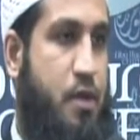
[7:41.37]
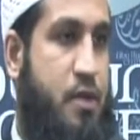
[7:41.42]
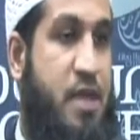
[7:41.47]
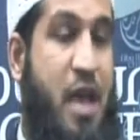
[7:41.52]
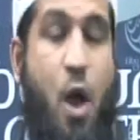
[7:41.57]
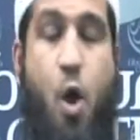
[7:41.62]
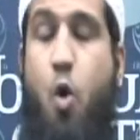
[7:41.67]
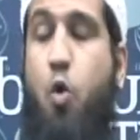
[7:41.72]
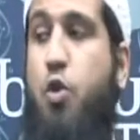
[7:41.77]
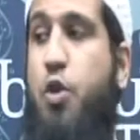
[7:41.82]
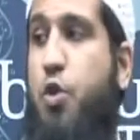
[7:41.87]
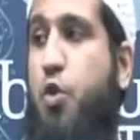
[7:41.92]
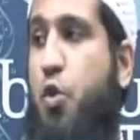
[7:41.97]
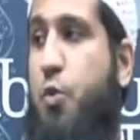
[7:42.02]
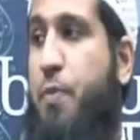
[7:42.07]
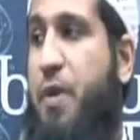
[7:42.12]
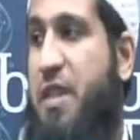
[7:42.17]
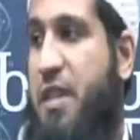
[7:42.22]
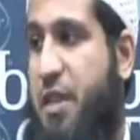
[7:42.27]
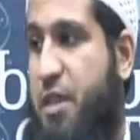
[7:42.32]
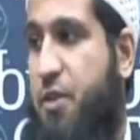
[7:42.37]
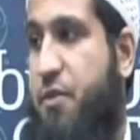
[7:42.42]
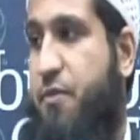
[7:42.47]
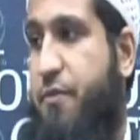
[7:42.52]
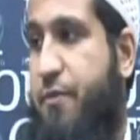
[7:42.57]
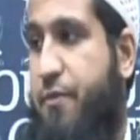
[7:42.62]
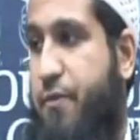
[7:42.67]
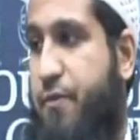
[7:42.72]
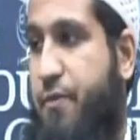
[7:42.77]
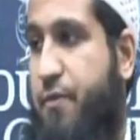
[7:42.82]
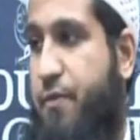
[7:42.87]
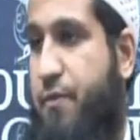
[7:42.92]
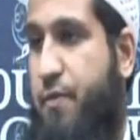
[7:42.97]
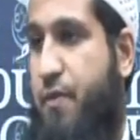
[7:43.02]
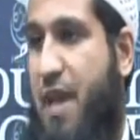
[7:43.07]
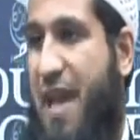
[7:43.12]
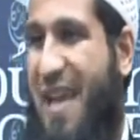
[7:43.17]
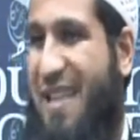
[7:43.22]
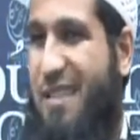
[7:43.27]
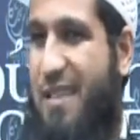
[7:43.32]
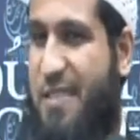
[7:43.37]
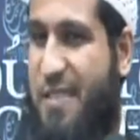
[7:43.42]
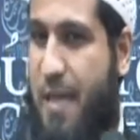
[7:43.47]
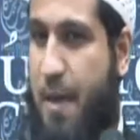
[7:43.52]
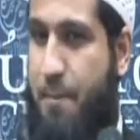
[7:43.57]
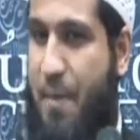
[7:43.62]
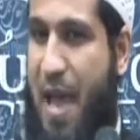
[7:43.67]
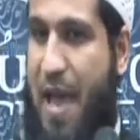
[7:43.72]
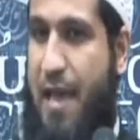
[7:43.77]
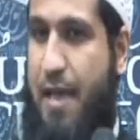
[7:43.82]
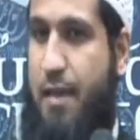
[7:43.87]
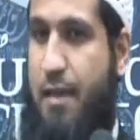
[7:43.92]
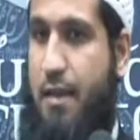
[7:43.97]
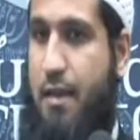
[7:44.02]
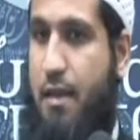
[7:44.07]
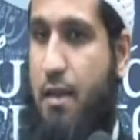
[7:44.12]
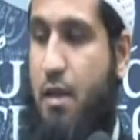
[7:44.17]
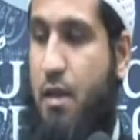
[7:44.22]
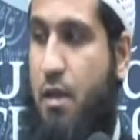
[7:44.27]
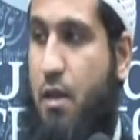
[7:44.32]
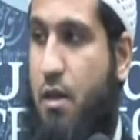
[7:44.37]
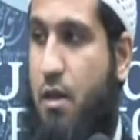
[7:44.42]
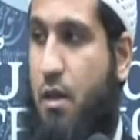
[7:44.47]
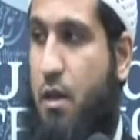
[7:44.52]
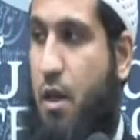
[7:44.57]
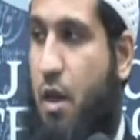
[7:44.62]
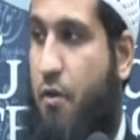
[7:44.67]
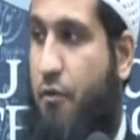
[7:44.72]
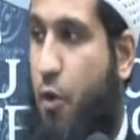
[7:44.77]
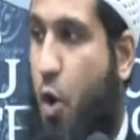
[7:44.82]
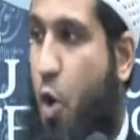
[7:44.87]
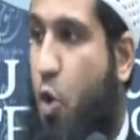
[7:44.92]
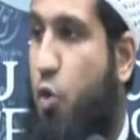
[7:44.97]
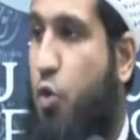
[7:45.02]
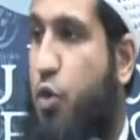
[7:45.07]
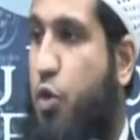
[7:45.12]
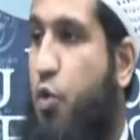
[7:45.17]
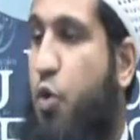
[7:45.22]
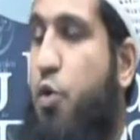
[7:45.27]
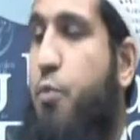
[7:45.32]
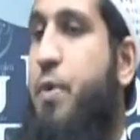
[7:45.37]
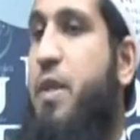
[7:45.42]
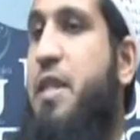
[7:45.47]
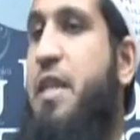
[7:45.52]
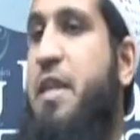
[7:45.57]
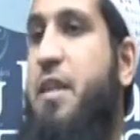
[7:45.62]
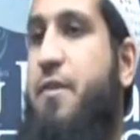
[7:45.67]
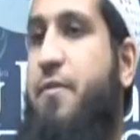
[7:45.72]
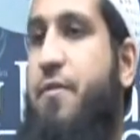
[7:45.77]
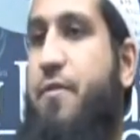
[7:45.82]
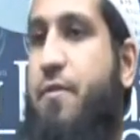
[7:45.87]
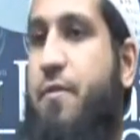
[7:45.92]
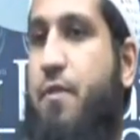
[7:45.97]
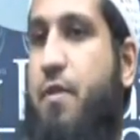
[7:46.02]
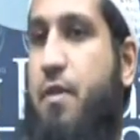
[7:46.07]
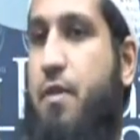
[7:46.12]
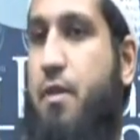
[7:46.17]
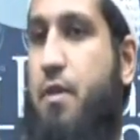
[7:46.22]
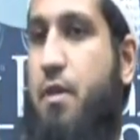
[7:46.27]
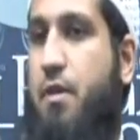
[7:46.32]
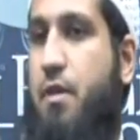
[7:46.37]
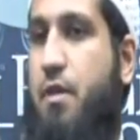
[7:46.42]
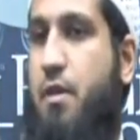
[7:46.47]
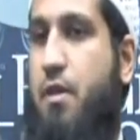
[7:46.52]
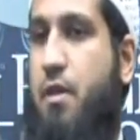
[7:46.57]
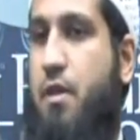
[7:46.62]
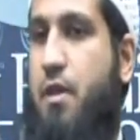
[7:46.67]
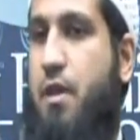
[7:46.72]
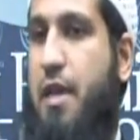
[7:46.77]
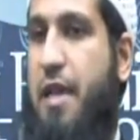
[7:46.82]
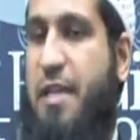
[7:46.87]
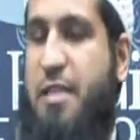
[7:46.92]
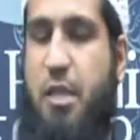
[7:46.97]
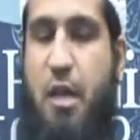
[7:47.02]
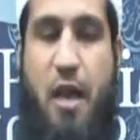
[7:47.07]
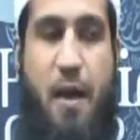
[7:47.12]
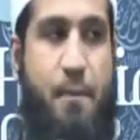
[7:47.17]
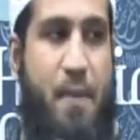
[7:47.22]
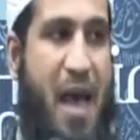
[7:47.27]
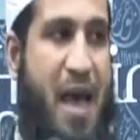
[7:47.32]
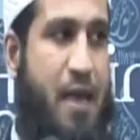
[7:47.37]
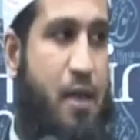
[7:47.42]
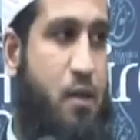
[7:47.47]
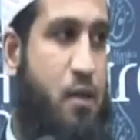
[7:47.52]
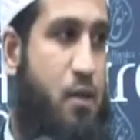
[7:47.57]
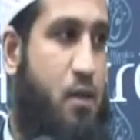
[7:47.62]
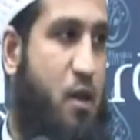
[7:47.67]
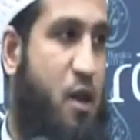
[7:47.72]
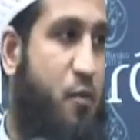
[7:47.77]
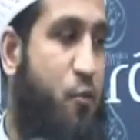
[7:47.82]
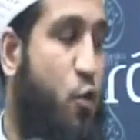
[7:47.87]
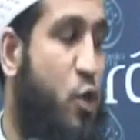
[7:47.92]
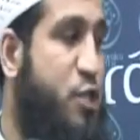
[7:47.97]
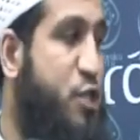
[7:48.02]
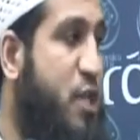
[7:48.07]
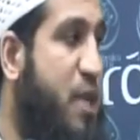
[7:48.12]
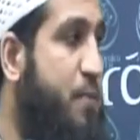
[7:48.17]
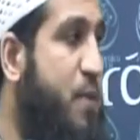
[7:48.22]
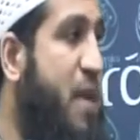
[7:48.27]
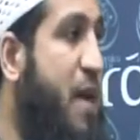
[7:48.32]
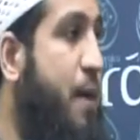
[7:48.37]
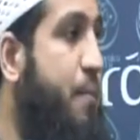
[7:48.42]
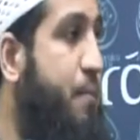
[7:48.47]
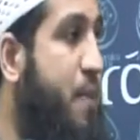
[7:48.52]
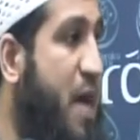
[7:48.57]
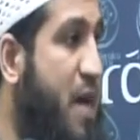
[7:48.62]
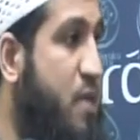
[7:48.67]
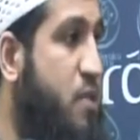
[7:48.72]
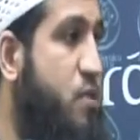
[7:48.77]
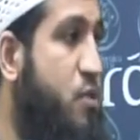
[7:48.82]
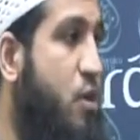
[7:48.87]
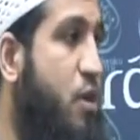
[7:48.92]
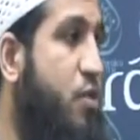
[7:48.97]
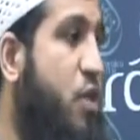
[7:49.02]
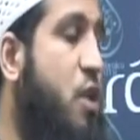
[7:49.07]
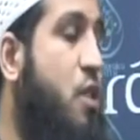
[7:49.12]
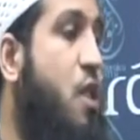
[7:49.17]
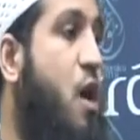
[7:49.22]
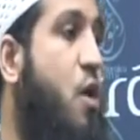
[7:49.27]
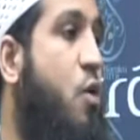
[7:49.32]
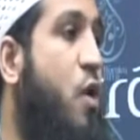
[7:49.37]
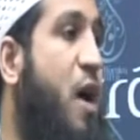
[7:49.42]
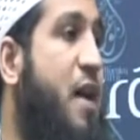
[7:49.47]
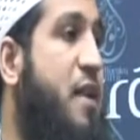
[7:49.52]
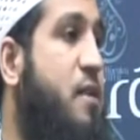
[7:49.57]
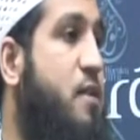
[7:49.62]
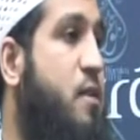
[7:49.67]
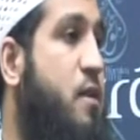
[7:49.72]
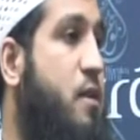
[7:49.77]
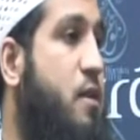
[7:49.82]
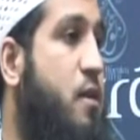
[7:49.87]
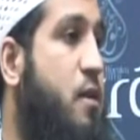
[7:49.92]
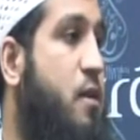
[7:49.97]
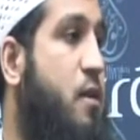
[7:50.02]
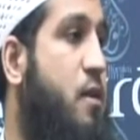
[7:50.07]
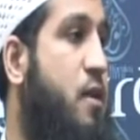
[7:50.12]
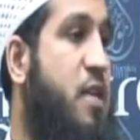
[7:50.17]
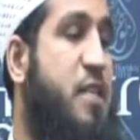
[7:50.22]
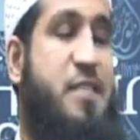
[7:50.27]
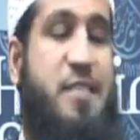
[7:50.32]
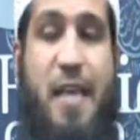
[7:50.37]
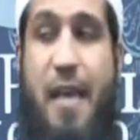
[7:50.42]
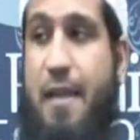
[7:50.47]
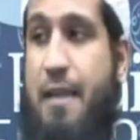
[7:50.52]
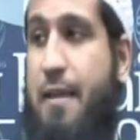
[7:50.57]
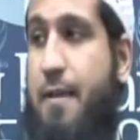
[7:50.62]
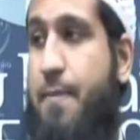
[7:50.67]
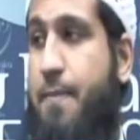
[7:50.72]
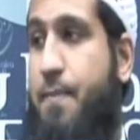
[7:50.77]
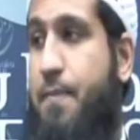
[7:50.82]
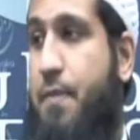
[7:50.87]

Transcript: That, O you who believe, and this command of O you who believe is a command of which Ibn Abbas radiallahu anhu, he said